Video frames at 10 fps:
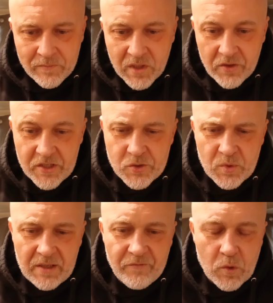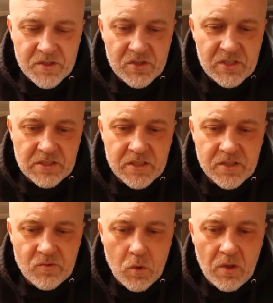This reinforces
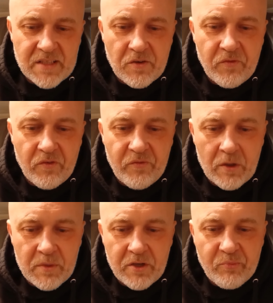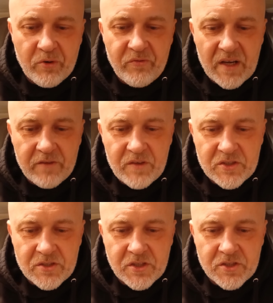Jesus' role as a fulfillment of prophetic
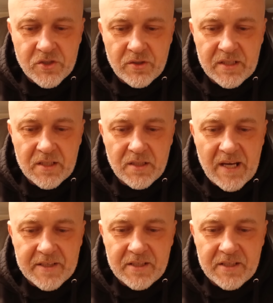visions concerning the elect